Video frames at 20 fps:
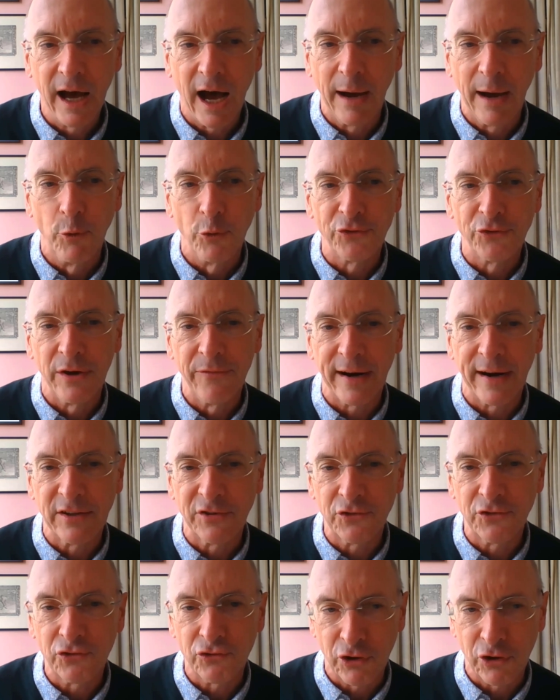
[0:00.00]
I'm also
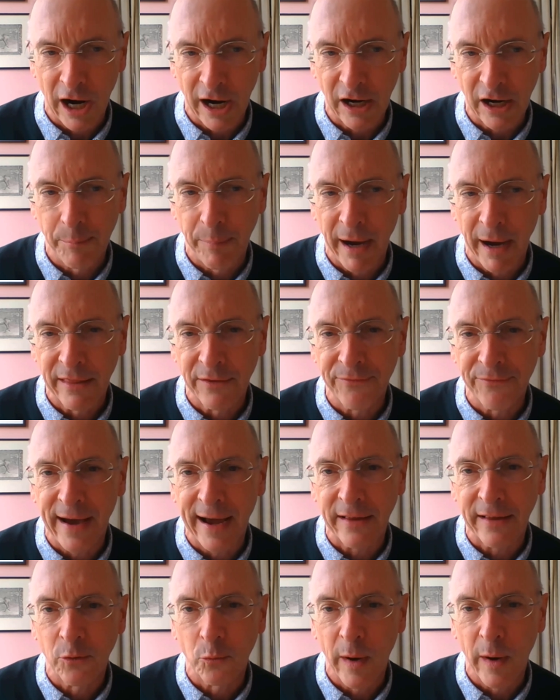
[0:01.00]
very struck by the
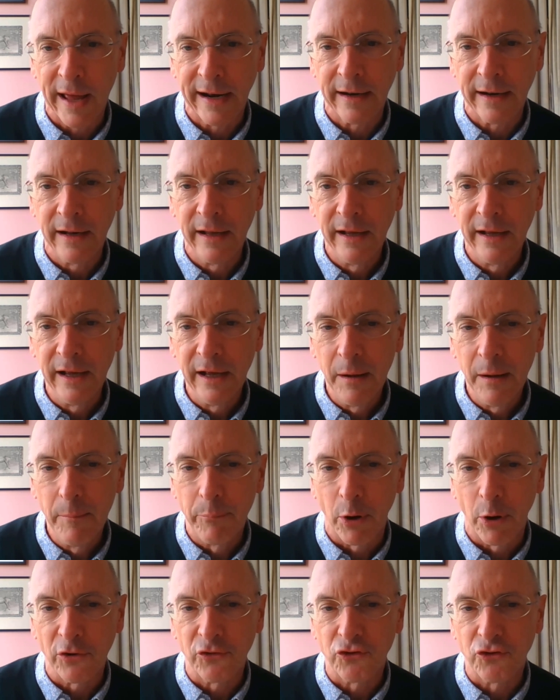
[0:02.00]
fact that when
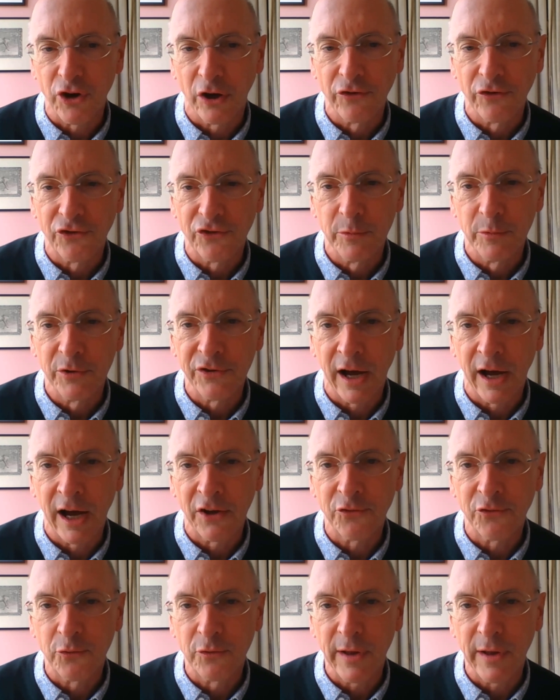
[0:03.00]
Boris Johnson was
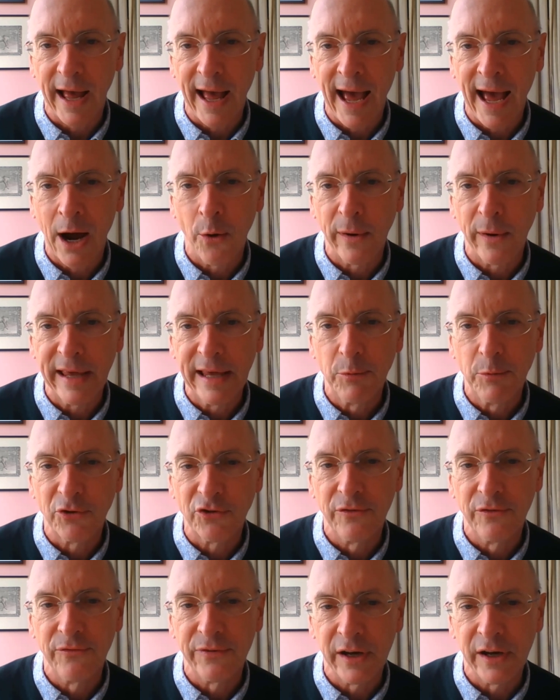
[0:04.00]
asked how he
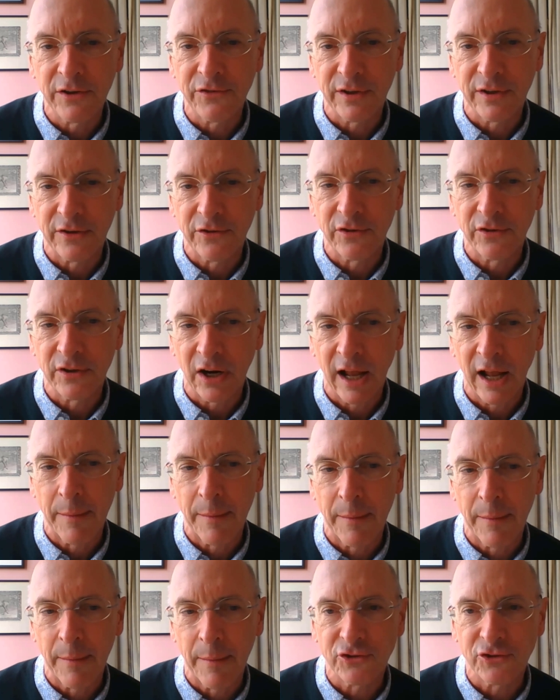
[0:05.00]
was converted to
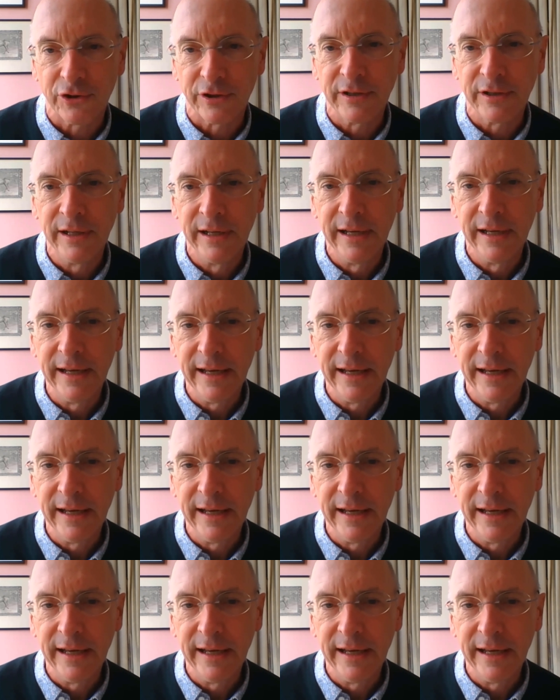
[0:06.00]
climate action,